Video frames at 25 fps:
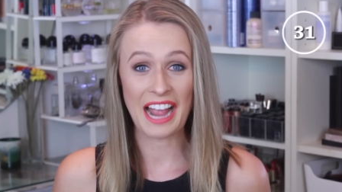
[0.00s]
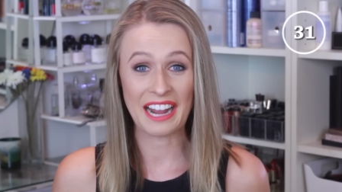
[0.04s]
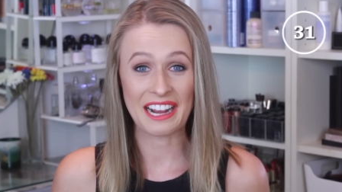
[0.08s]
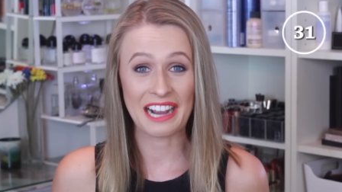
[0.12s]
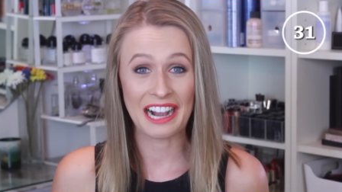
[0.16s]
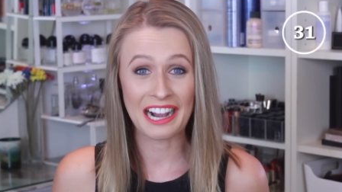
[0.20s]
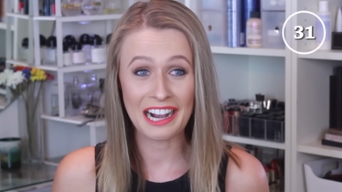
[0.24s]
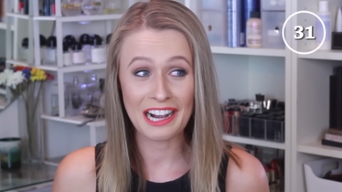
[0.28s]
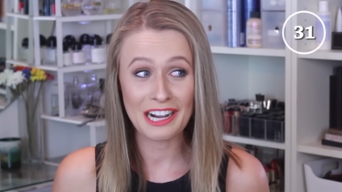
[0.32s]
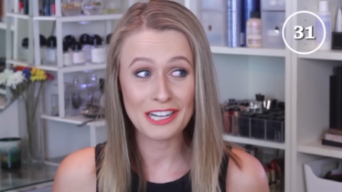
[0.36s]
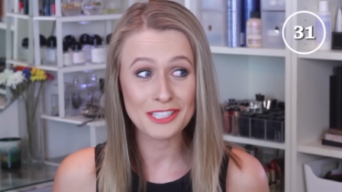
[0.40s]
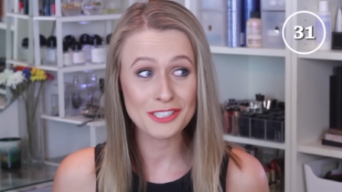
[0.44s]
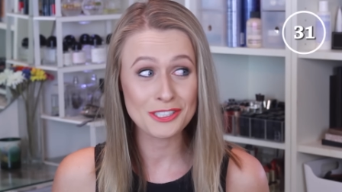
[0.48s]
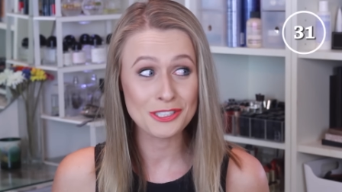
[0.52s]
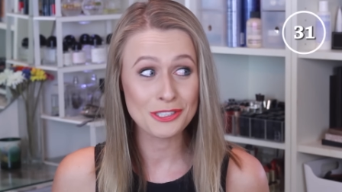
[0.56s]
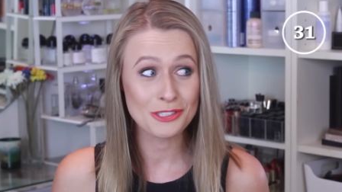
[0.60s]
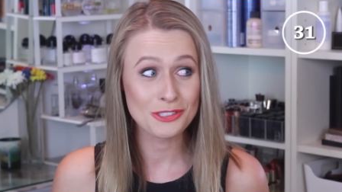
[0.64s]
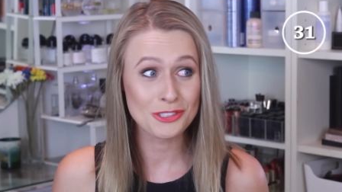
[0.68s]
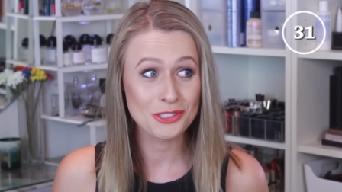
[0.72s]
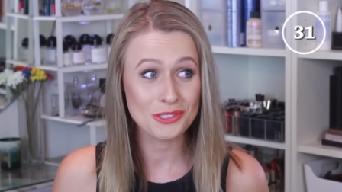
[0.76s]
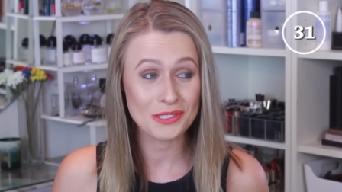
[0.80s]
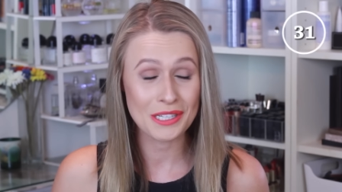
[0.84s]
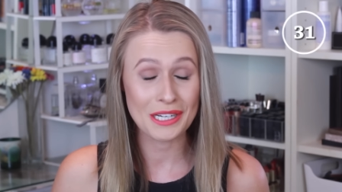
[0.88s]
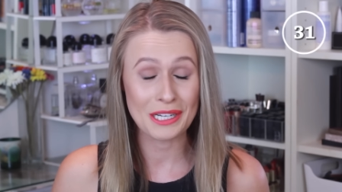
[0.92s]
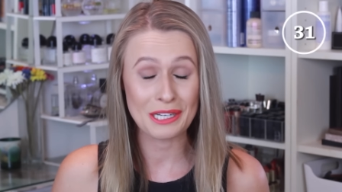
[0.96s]
I can't
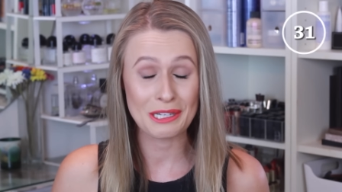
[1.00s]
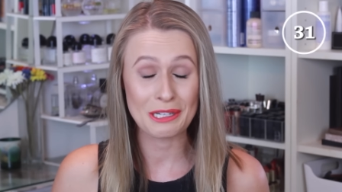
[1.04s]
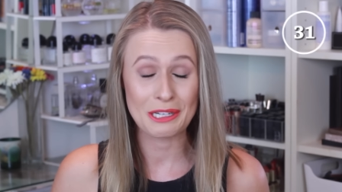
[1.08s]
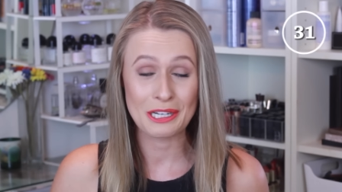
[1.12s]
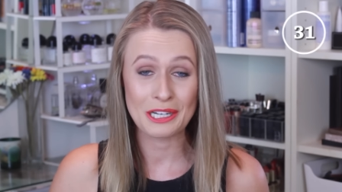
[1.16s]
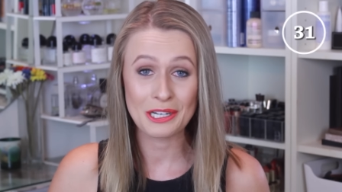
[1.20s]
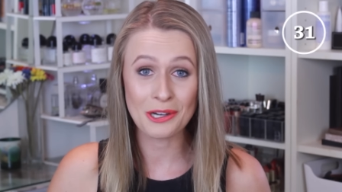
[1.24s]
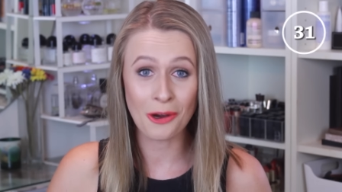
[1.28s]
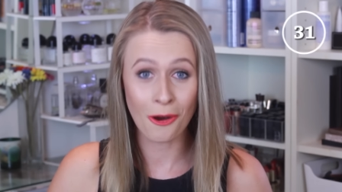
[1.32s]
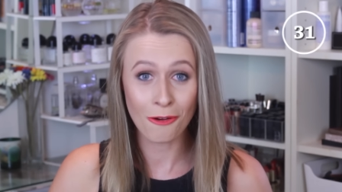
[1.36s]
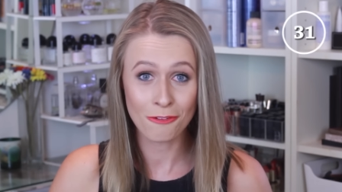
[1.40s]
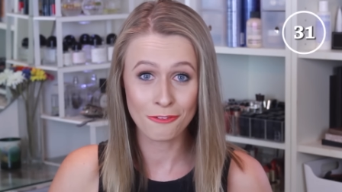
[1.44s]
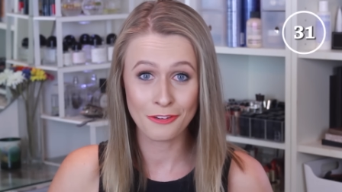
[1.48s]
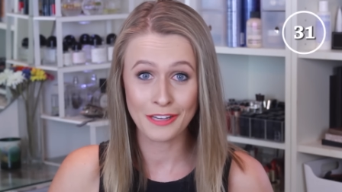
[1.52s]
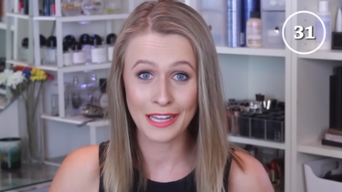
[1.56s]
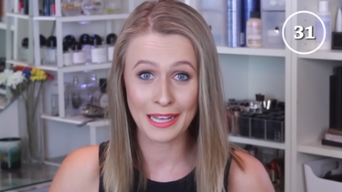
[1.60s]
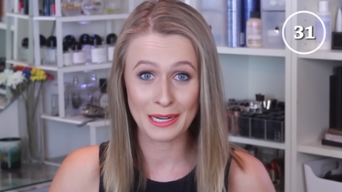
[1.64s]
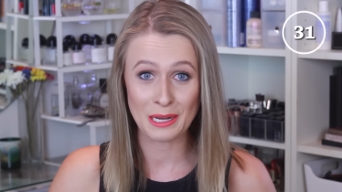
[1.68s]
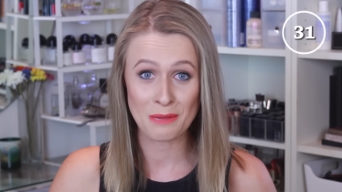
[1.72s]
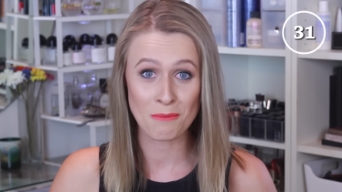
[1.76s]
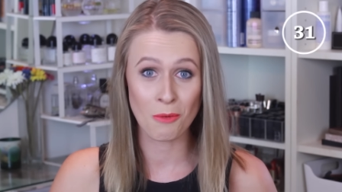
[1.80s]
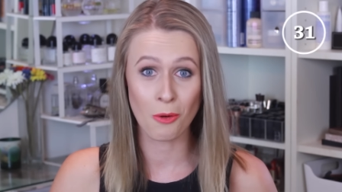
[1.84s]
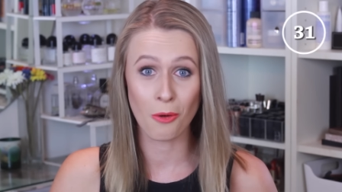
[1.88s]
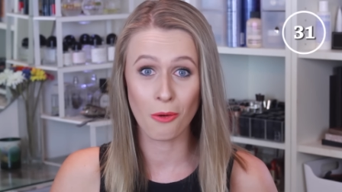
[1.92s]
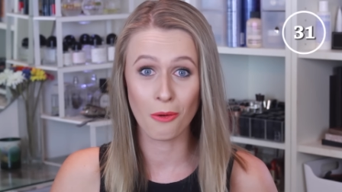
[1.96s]
drink coffee
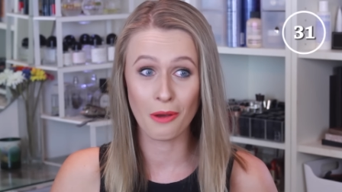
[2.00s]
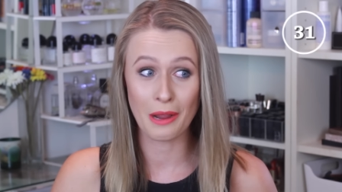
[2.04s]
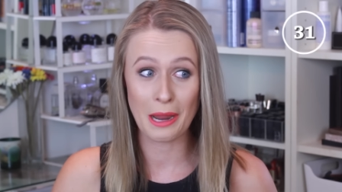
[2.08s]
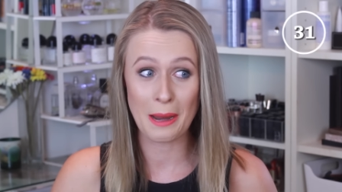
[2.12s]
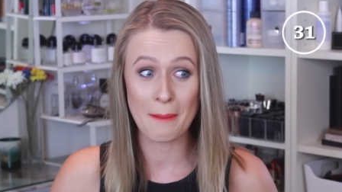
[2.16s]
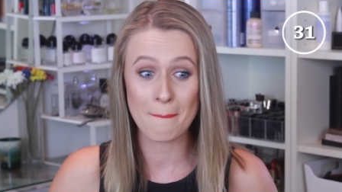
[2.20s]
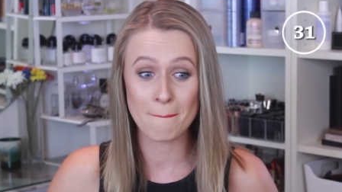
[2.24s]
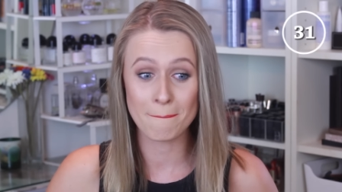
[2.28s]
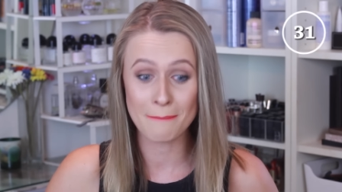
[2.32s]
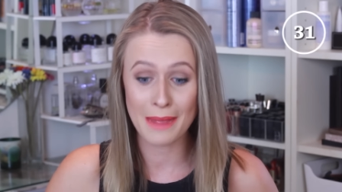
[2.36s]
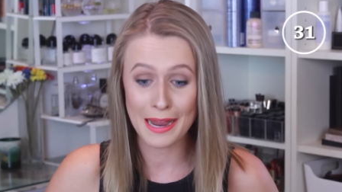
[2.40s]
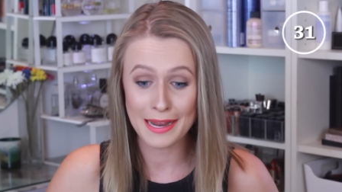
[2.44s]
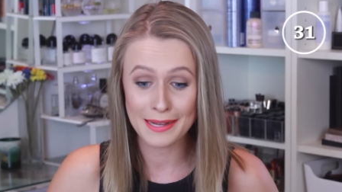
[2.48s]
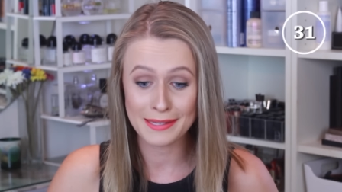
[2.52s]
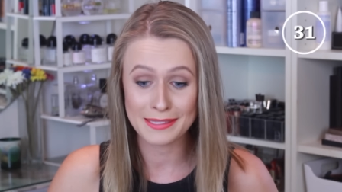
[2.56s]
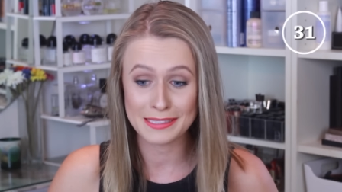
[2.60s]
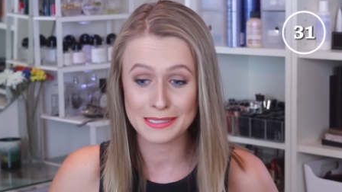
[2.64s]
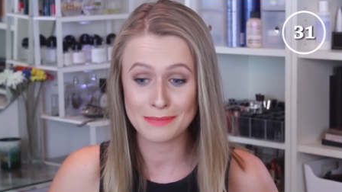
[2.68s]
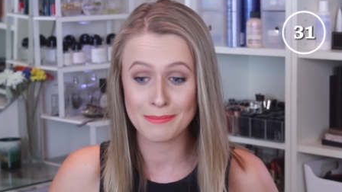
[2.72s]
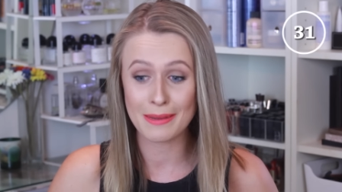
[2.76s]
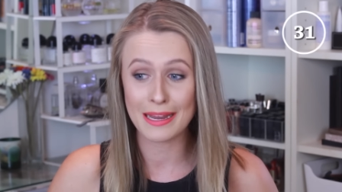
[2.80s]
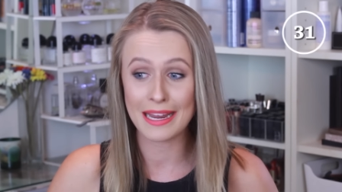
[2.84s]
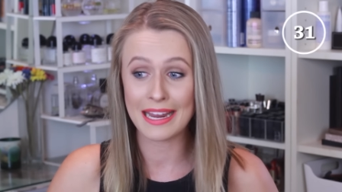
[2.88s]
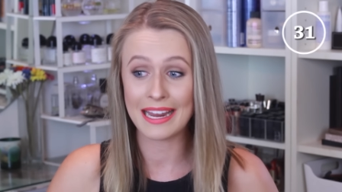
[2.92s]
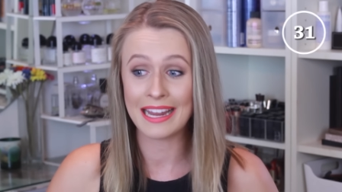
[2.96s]
anymore. It
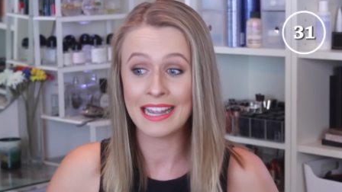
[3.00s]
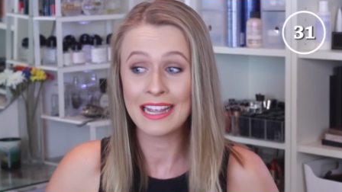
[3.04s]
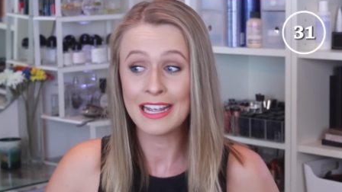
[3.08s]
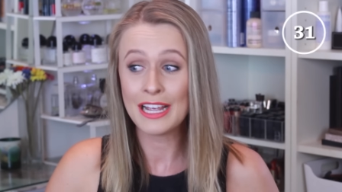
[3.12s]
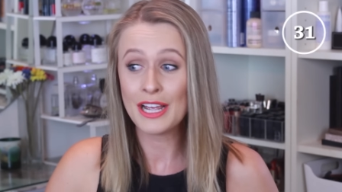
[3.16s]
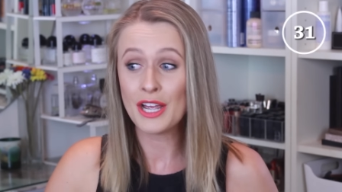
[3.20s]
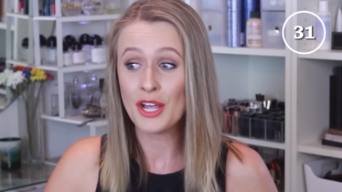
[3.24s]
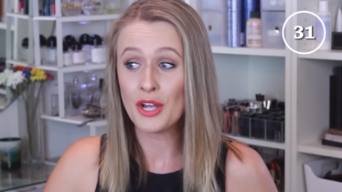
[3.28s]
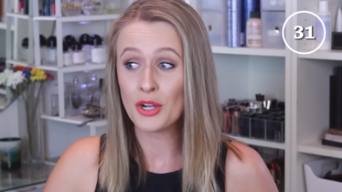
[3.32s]
makes me